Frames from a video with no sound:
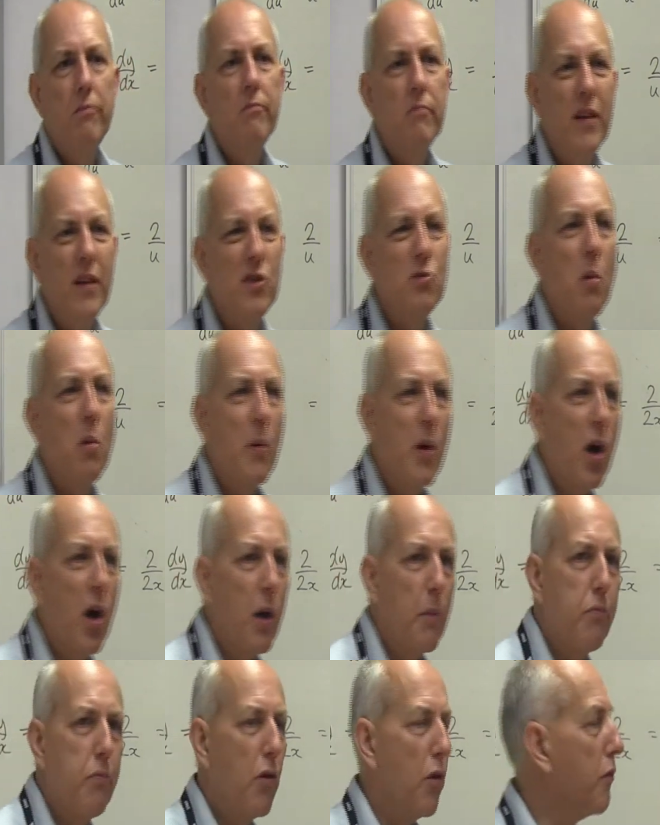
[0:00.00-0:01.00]
That's what we
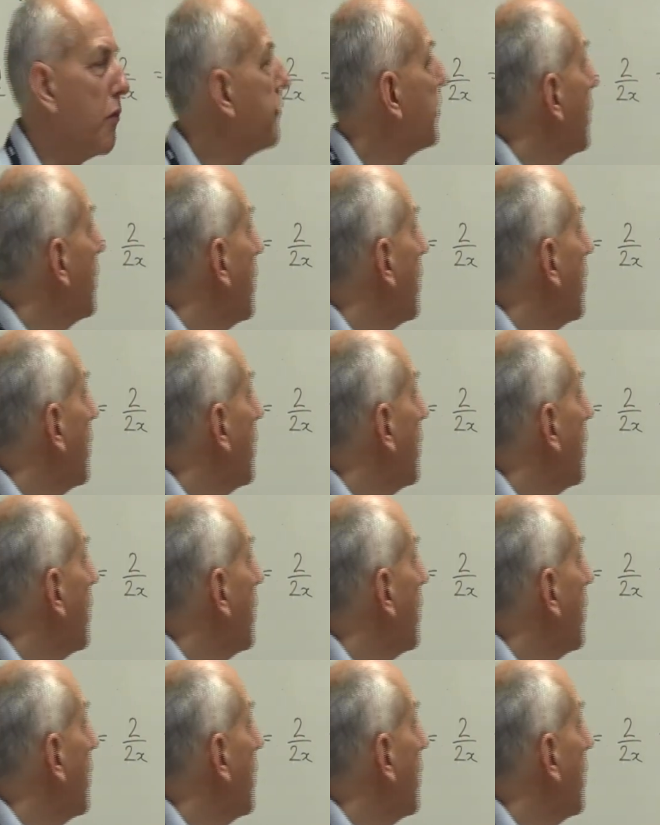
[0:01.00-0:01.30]
call a proof.